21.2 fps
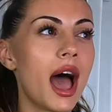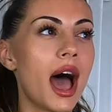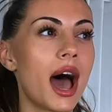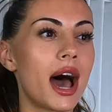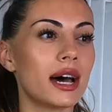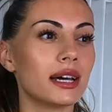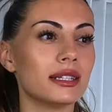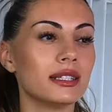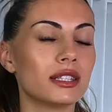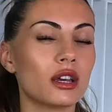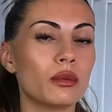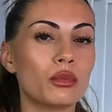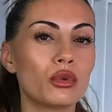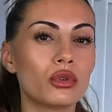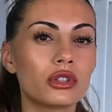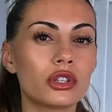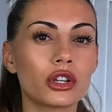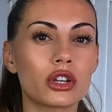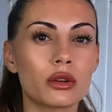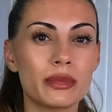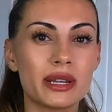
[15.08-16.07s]
and I'm
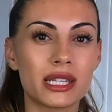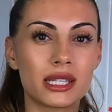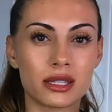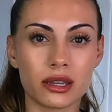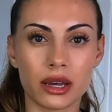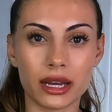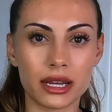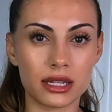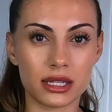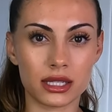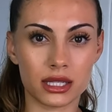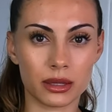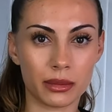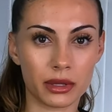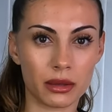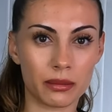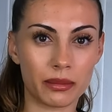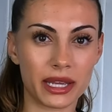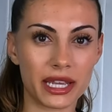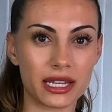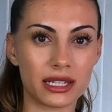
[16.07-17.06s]
also gonna be styling some of
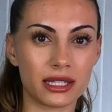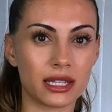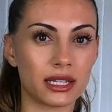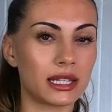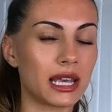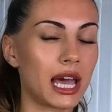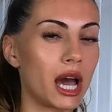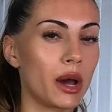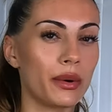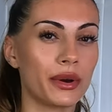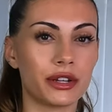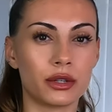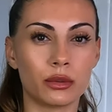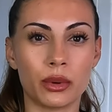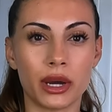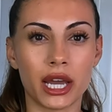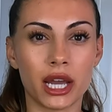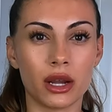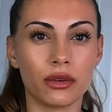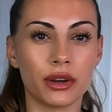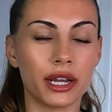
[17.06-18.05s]
the pieces, how I'd
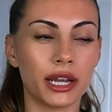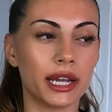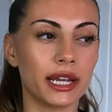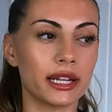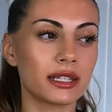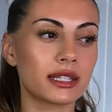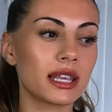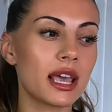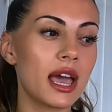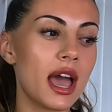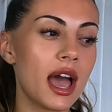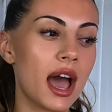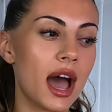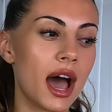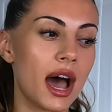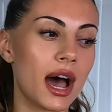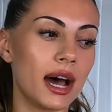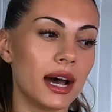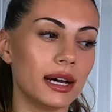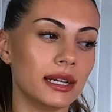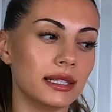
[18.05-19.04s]
wear it,
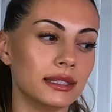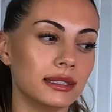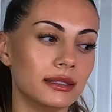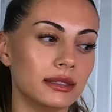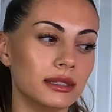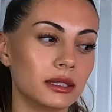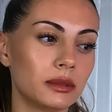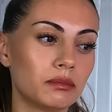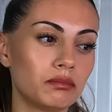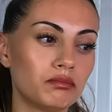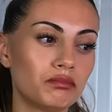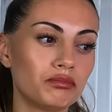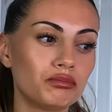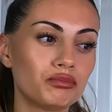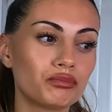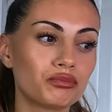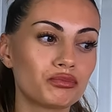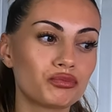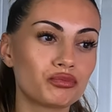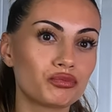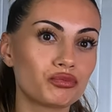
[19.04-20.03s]
and
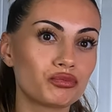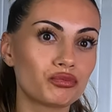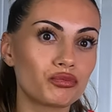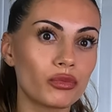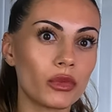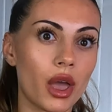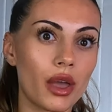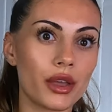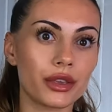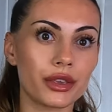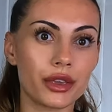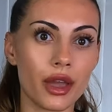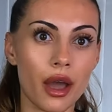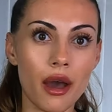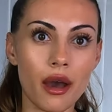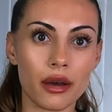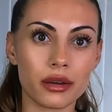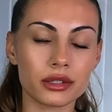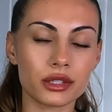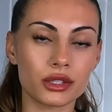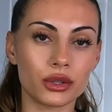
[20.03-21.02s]

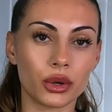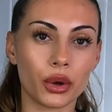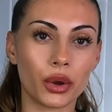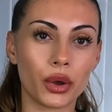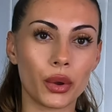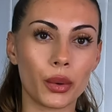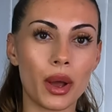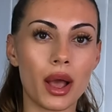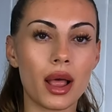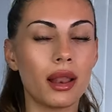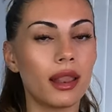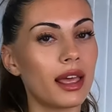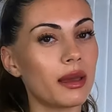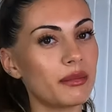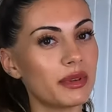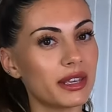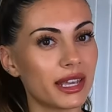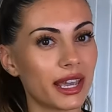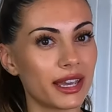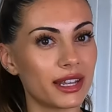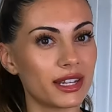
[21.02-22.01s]
yeah, so let
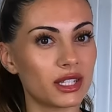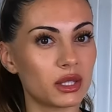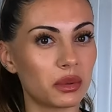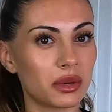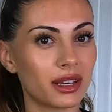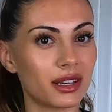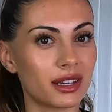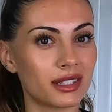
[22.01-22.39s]
me get into